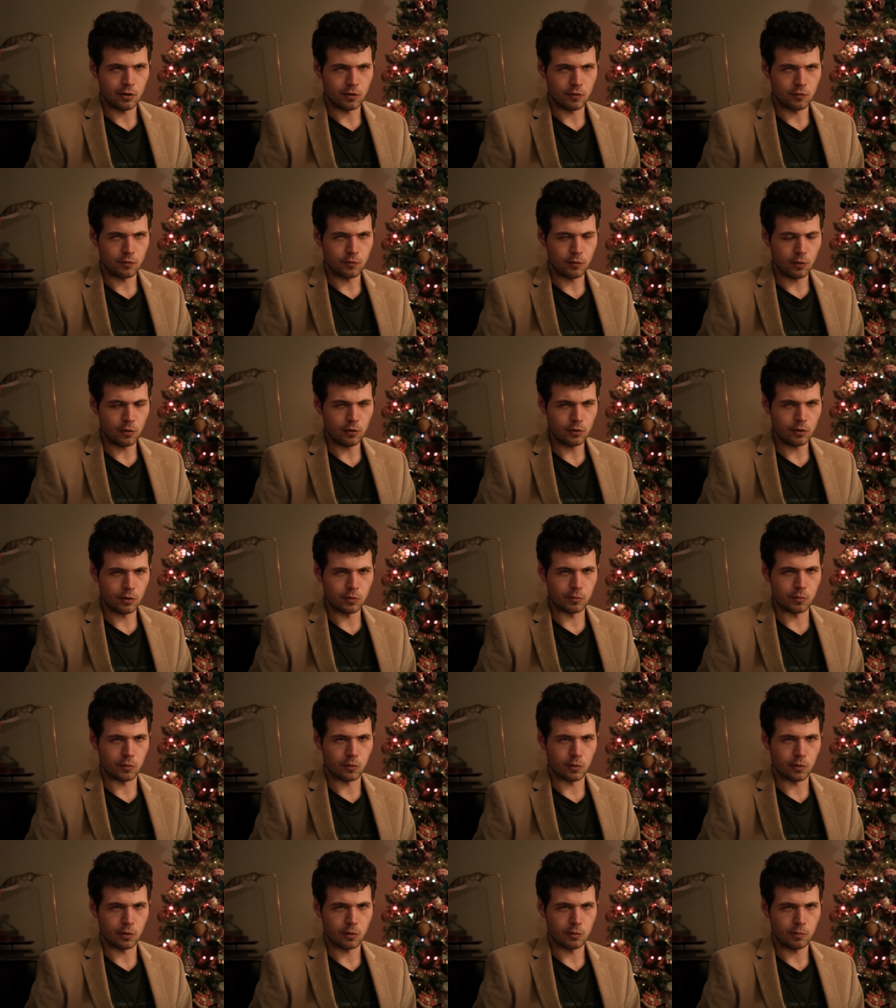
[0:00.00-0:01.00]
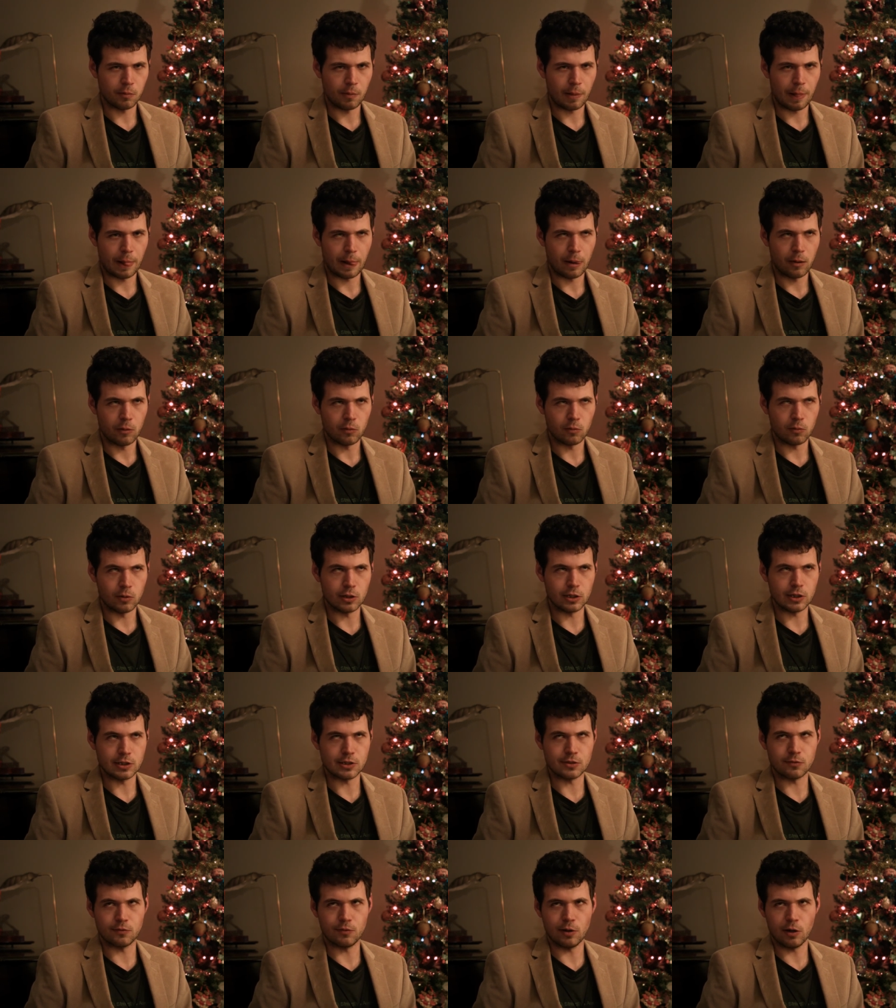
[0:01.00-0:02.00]
Furthermore, what
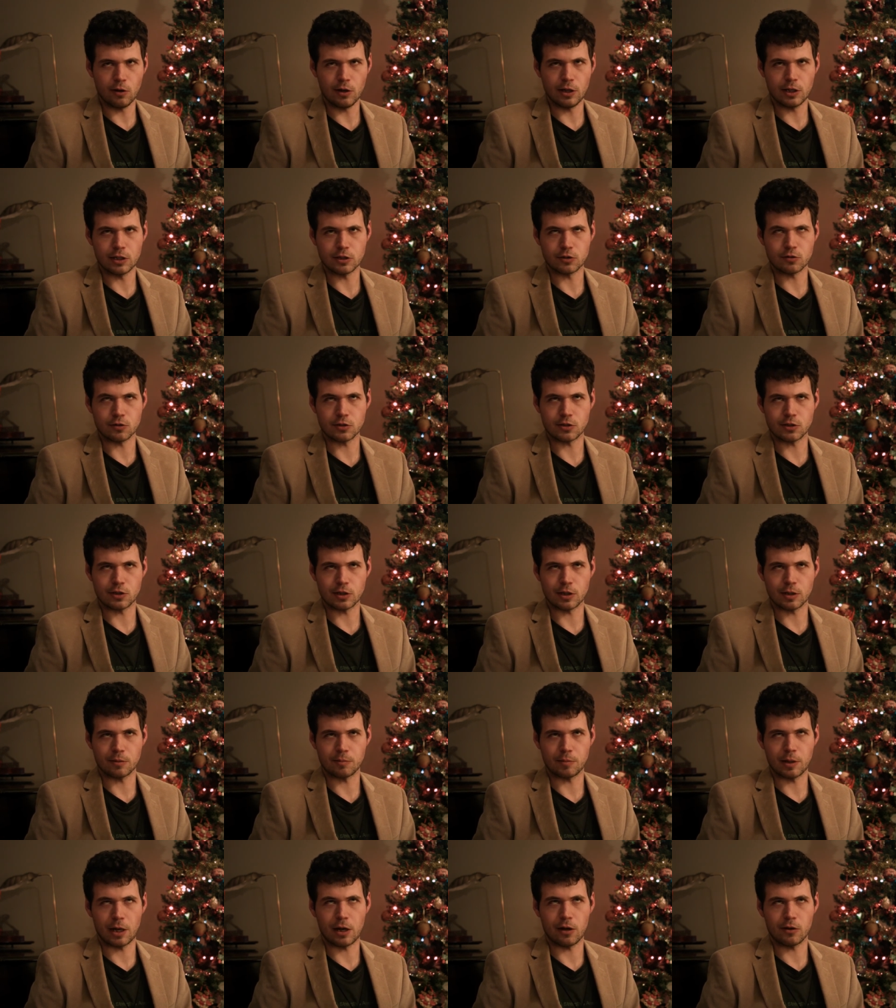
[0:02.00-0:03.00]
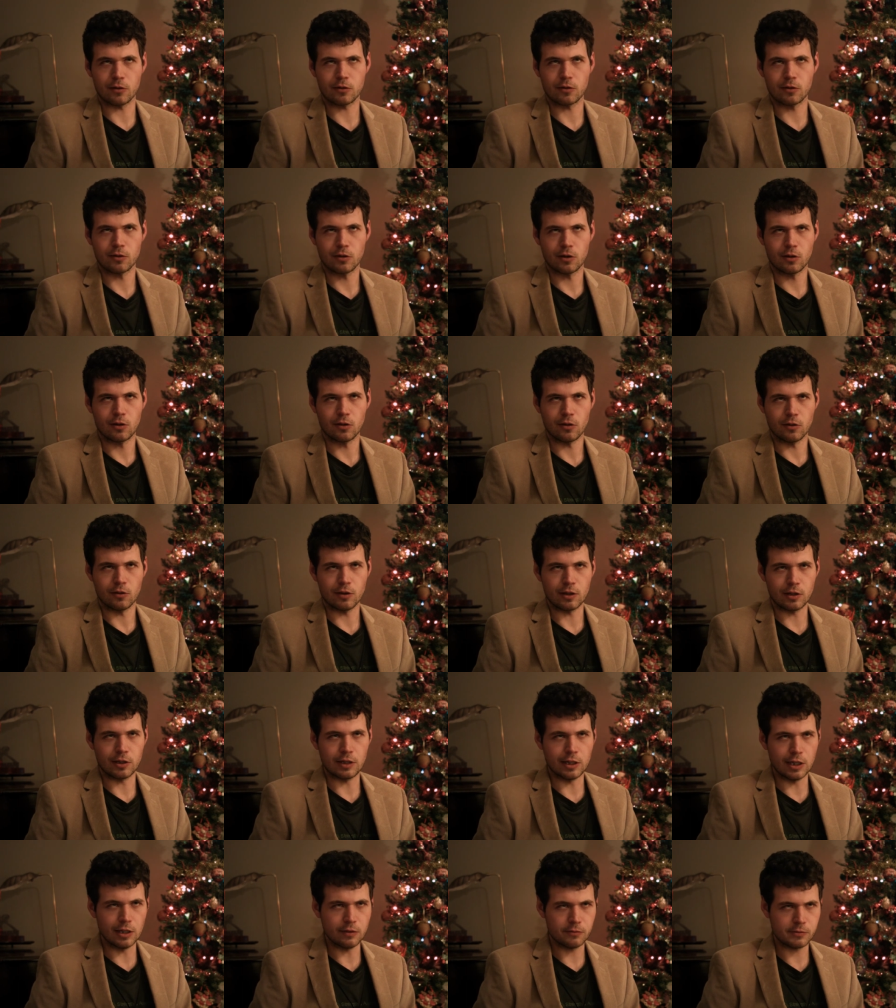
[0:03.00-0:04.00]
is very interesting about the
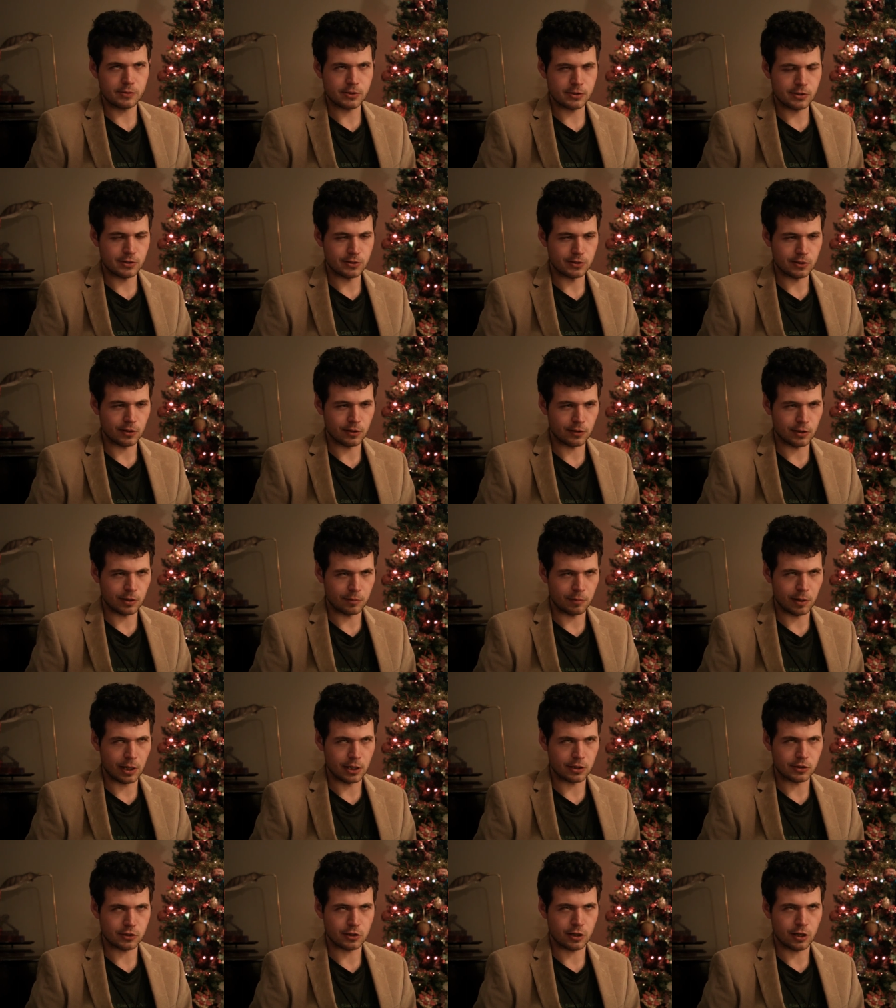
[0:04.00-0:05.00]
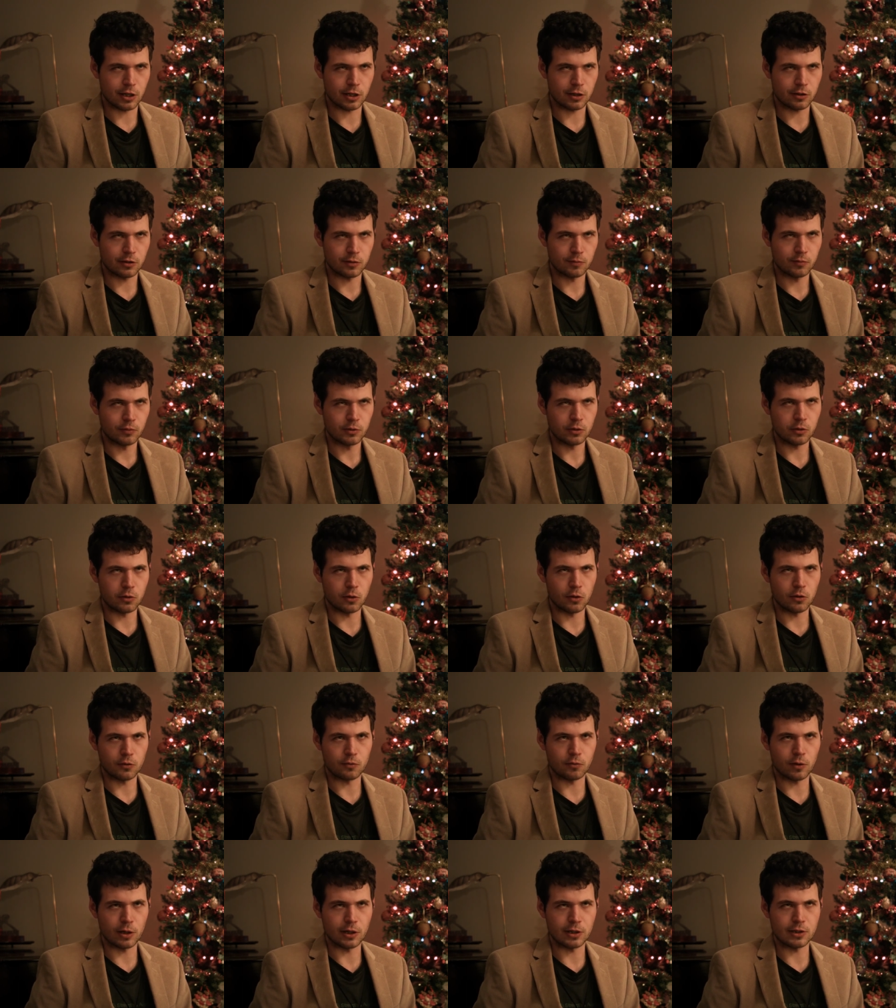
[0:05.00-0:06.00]
gifts of the Magi,
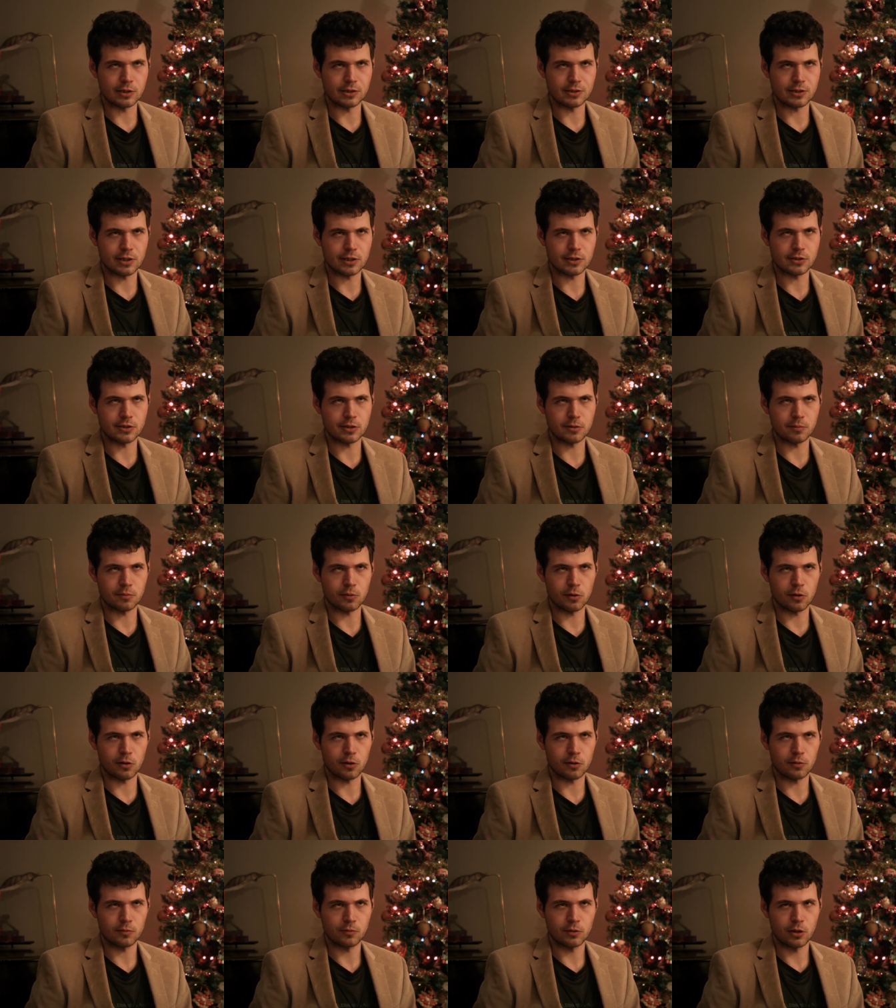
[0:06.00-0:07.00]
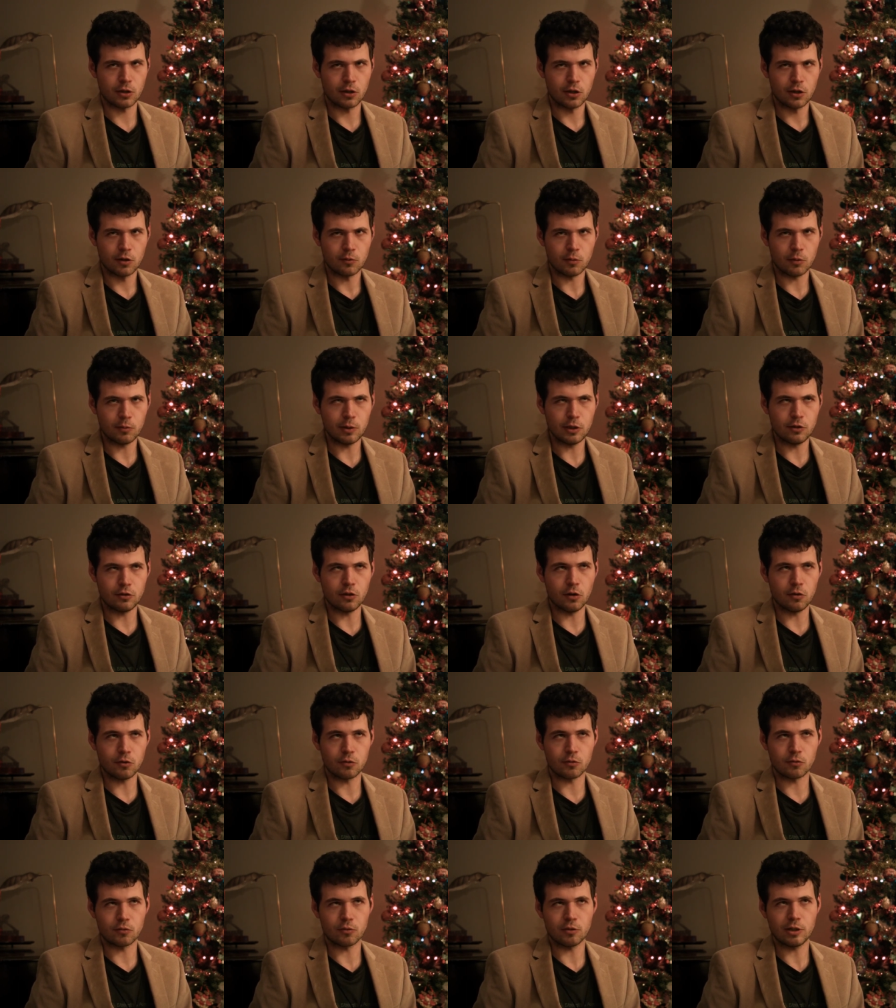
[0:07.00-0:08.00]
gold, frankincense, and myrrh, what we
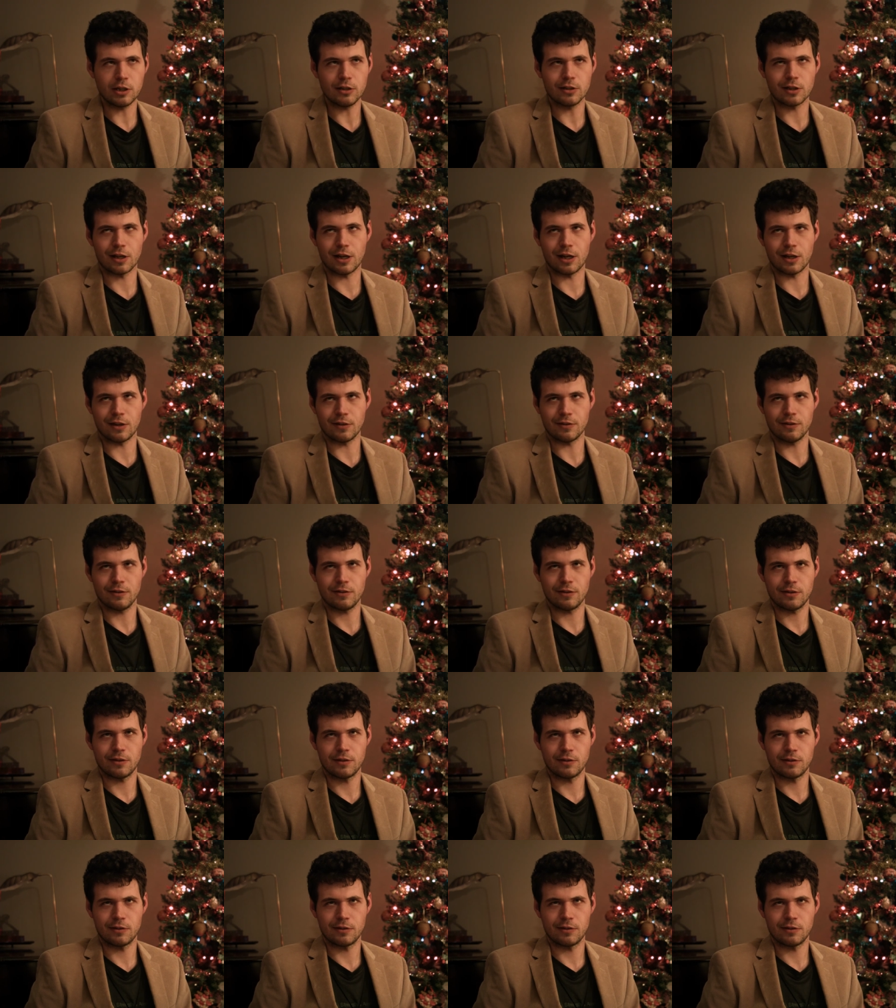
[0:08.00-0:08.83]
don't realize